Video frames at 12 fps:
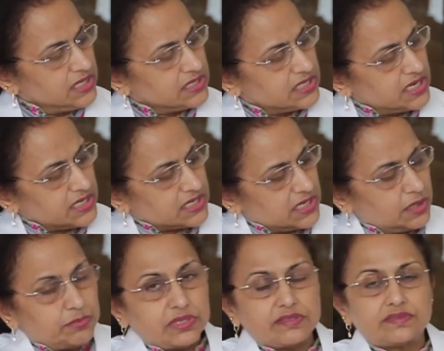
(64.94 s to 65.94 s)
just
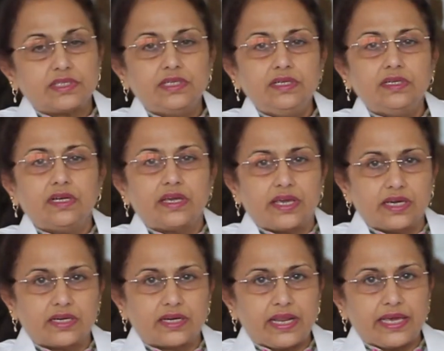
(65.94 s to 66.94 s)
above the
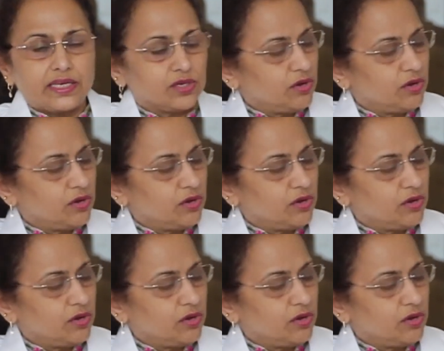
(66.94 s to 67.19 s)
hairline